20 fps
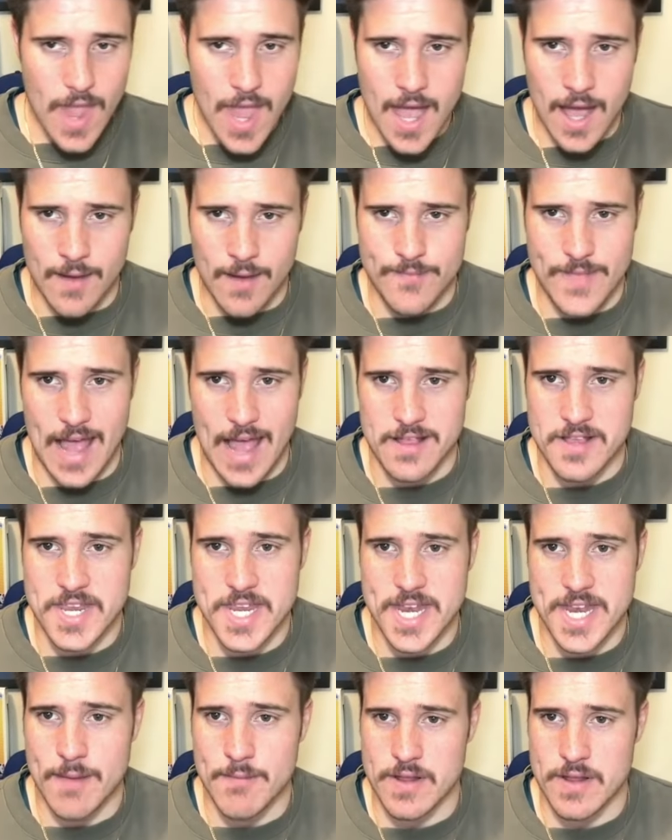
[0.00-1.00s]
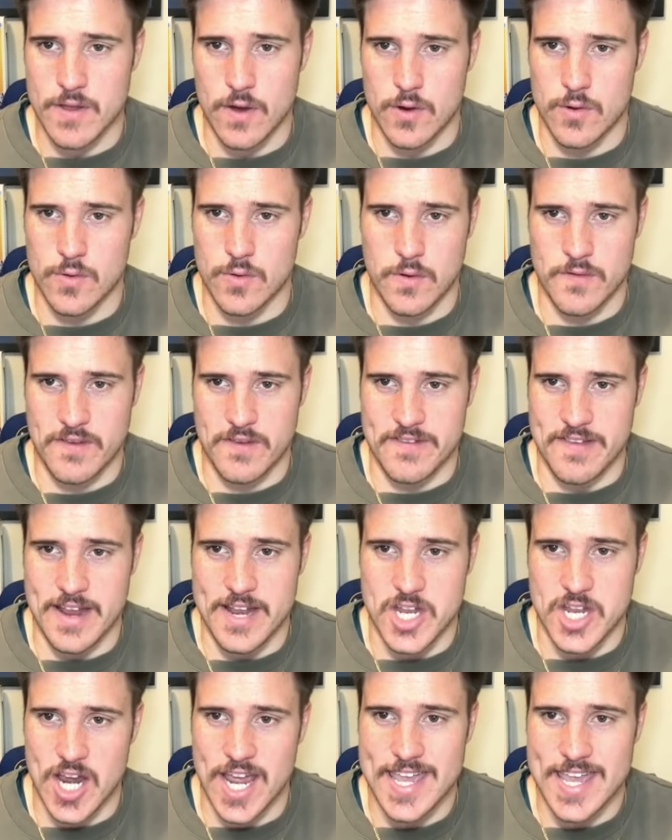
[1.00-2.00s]
Alistair McDonald also
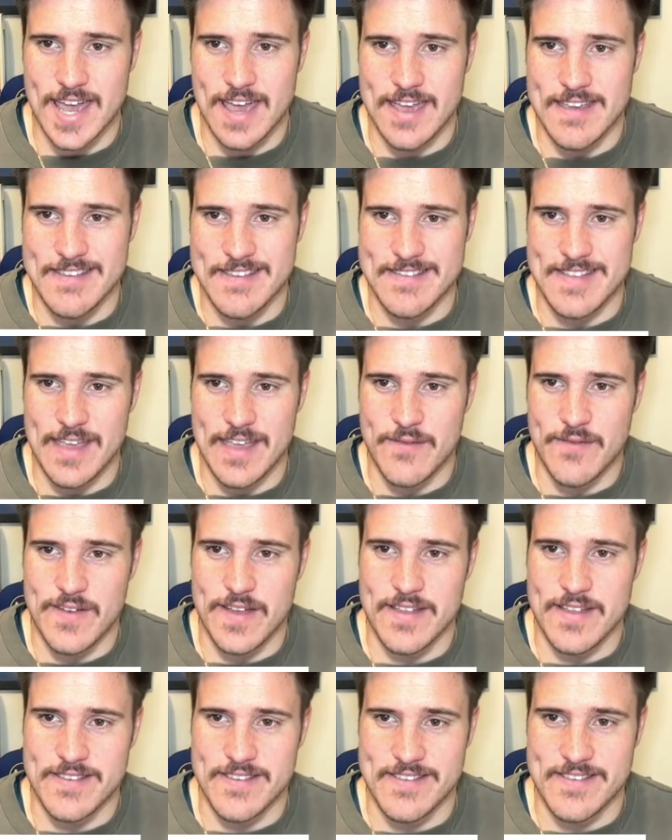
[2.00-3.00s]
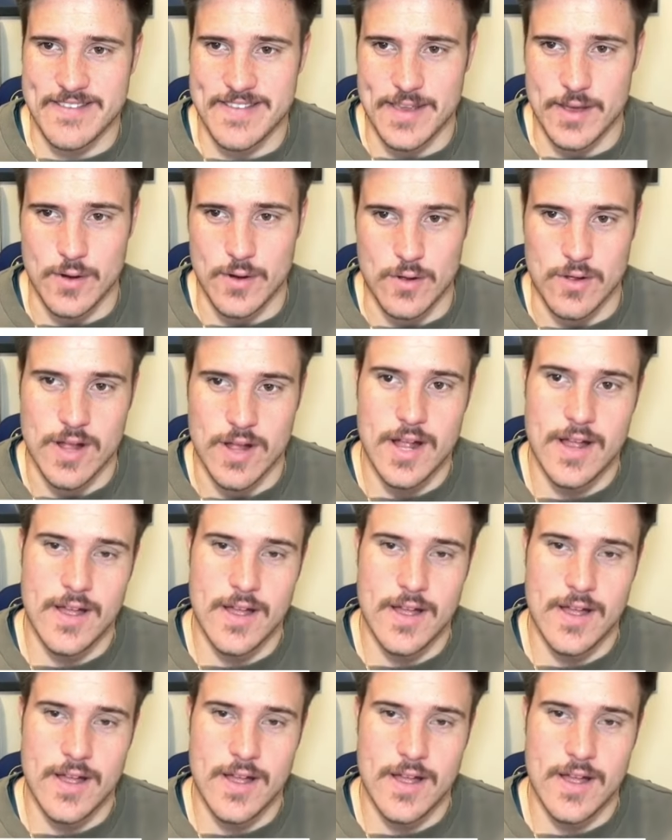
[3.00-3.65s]
said, JK, his defense is still